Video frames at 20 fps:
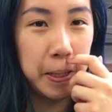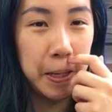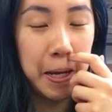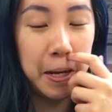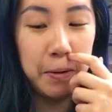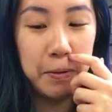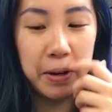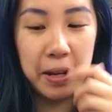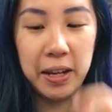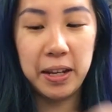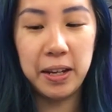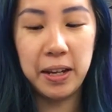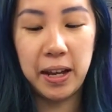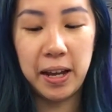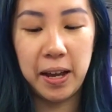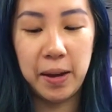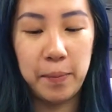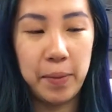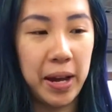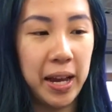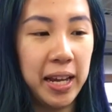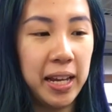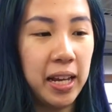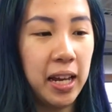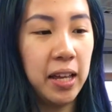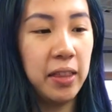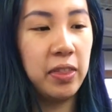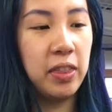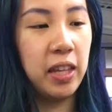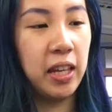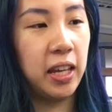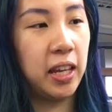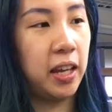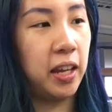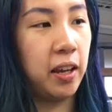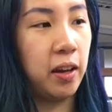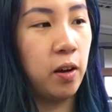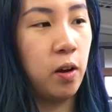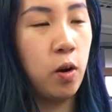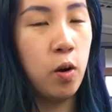Anyway, um, I got
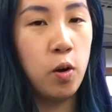the